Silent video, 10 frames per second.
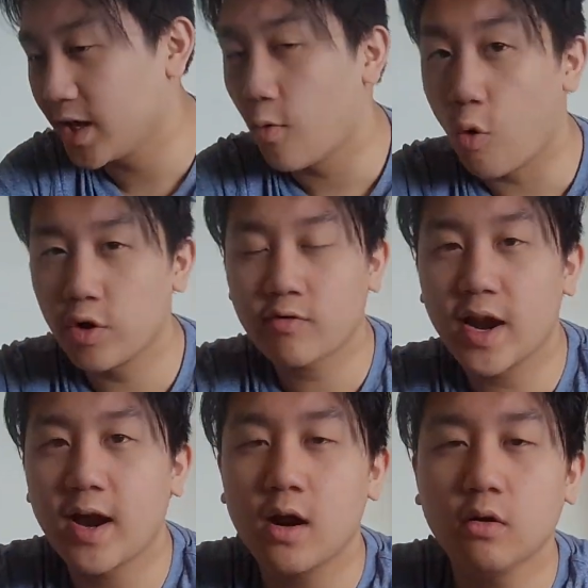and I'm horny
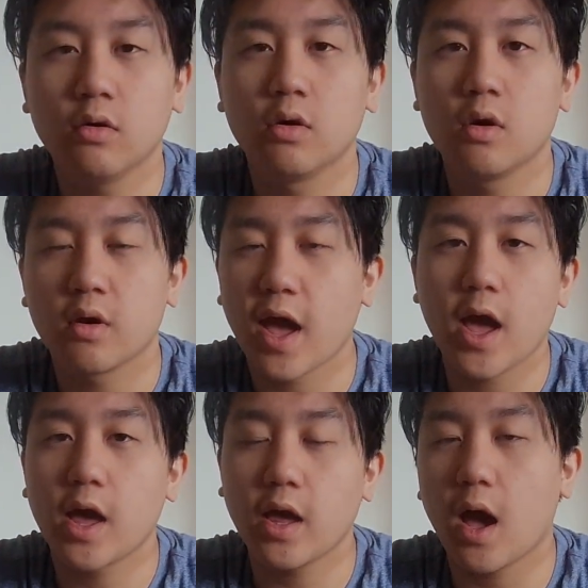right now,
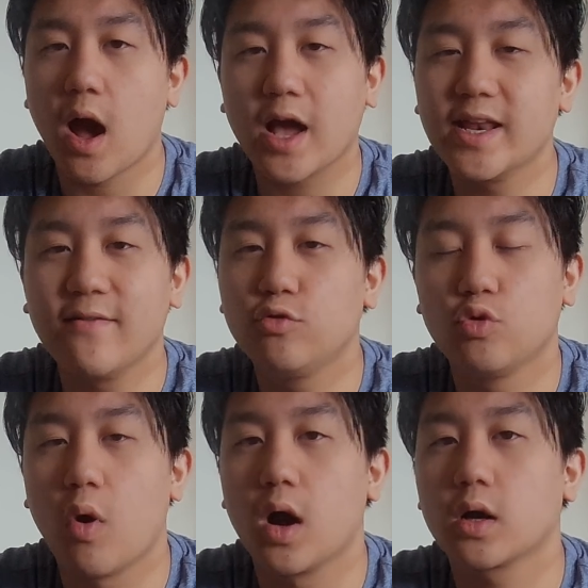I can never do
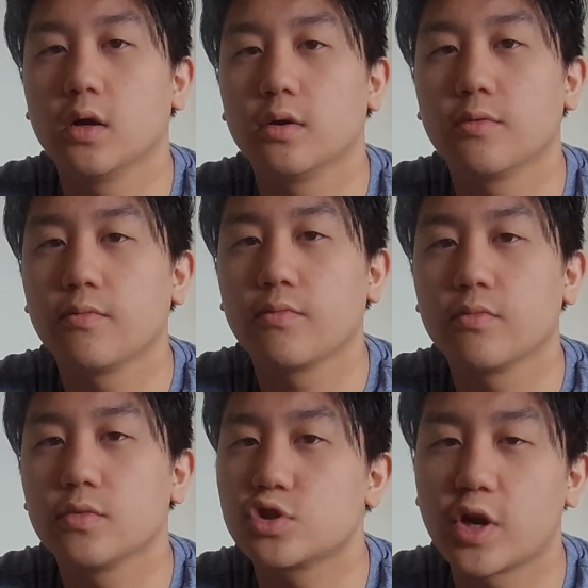the work.
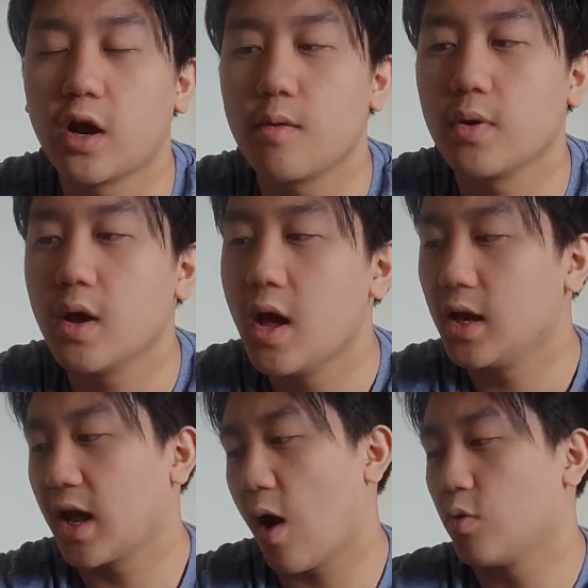Straight up.
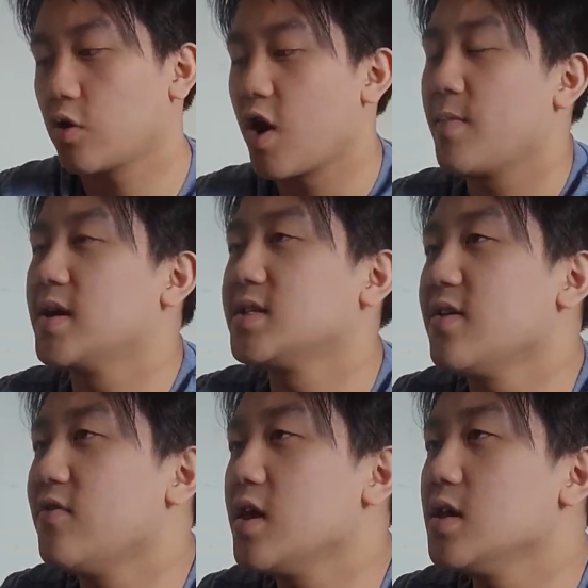Like, I want to create my
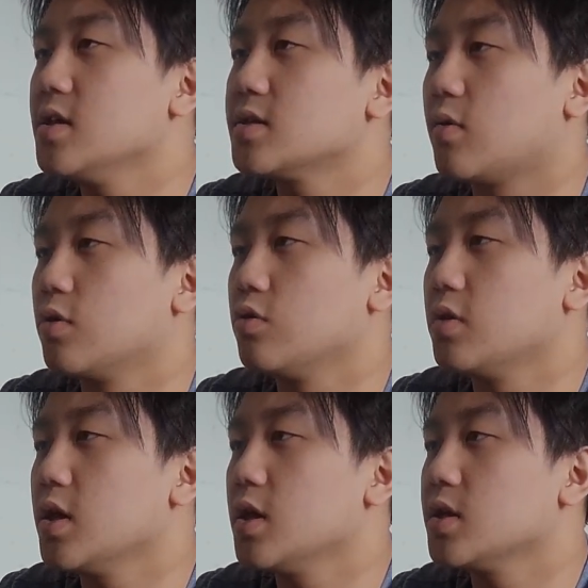CVs, I want to do
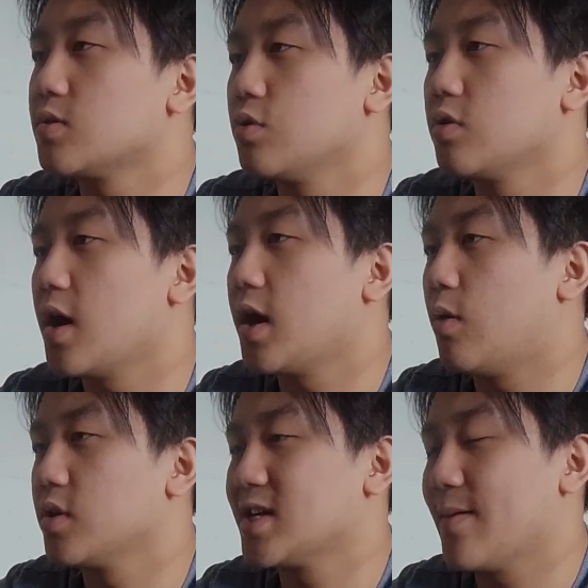this, I want to do that, I
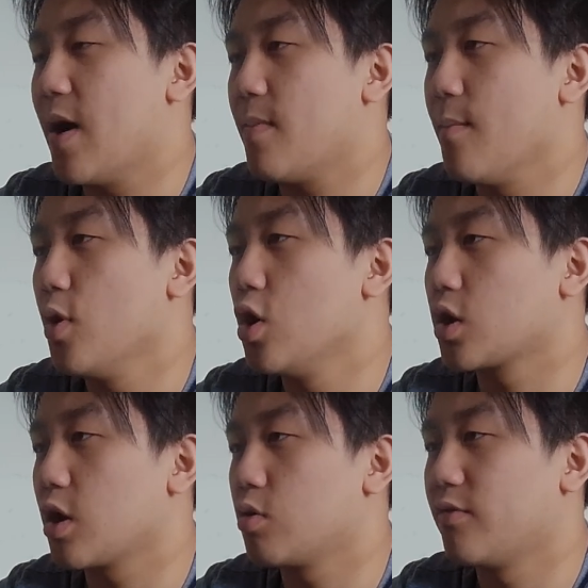want to type out my
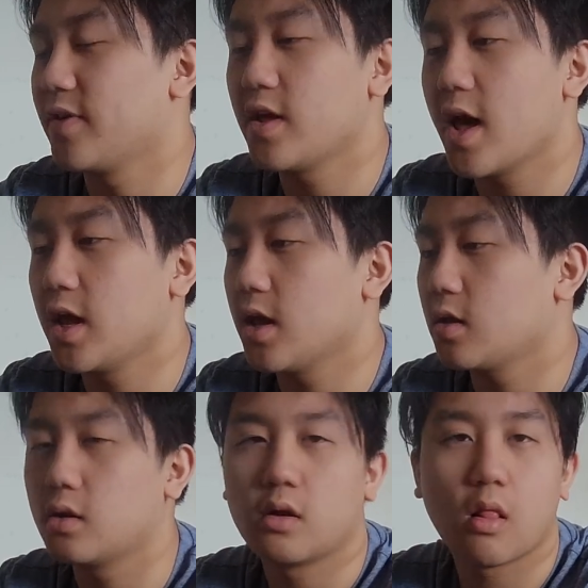book, I want to video edit,
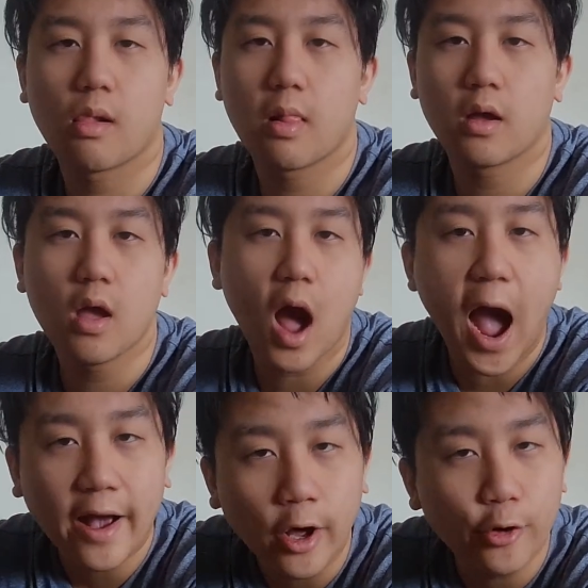blah, blah, blah,
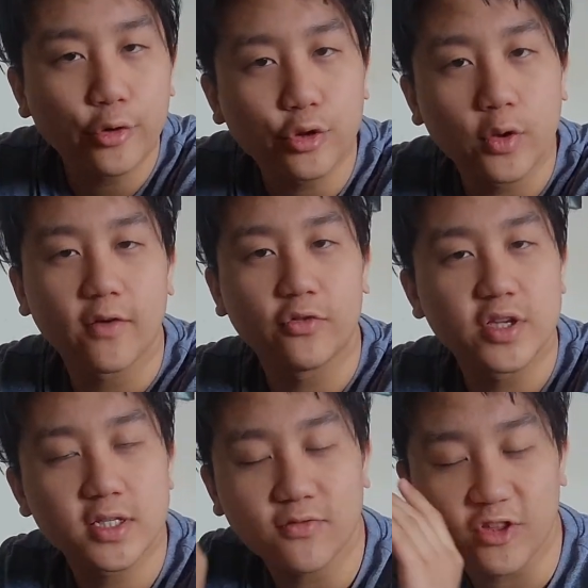I cannot do it for,
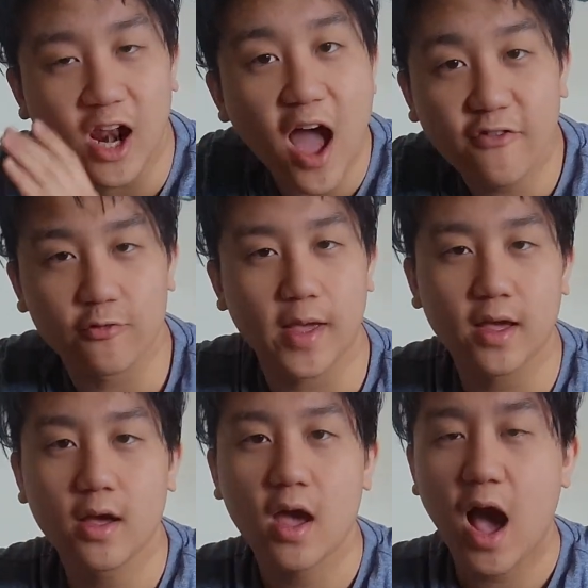for the life of me.
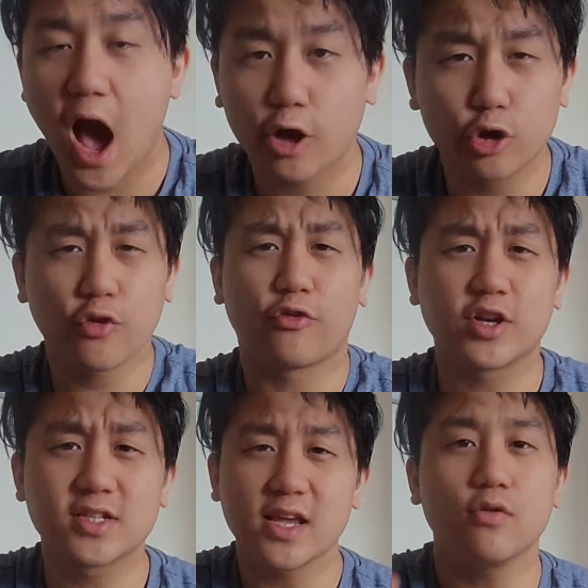I cannot do it for a
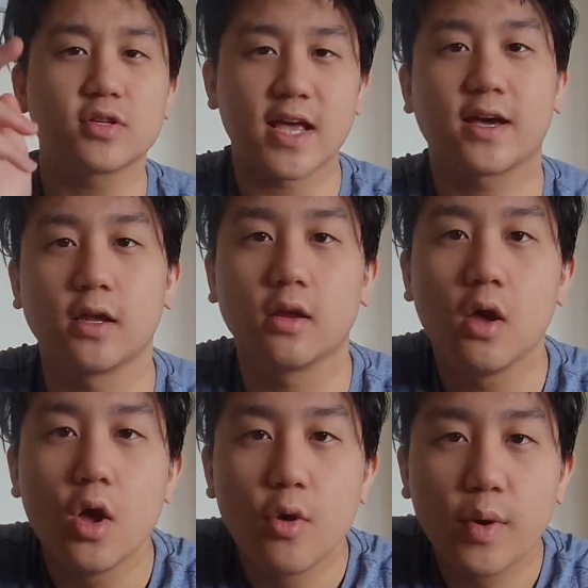single second
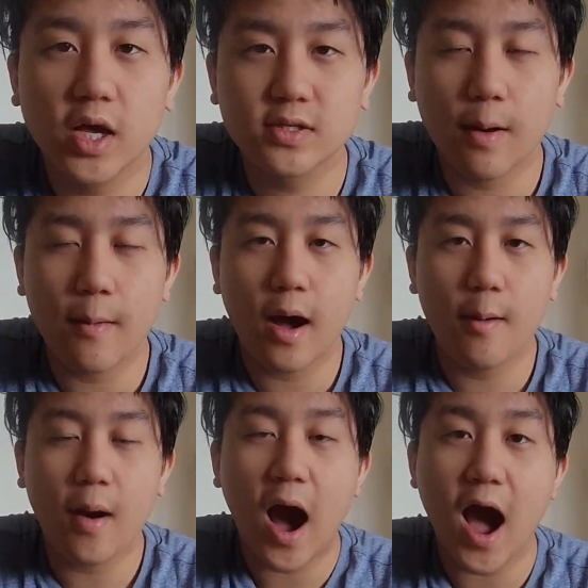because
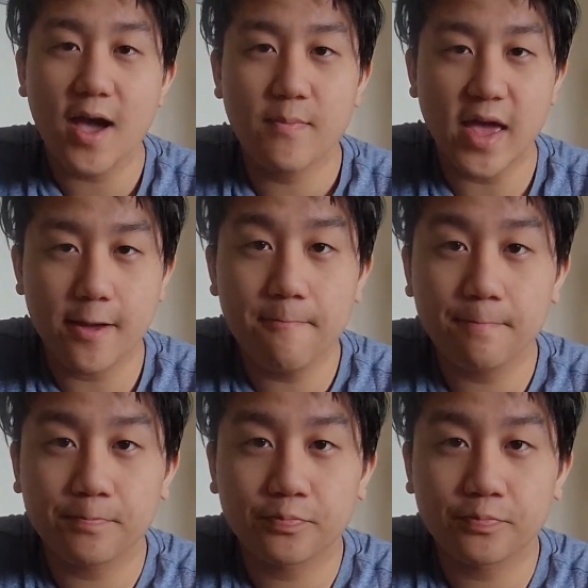I, mean,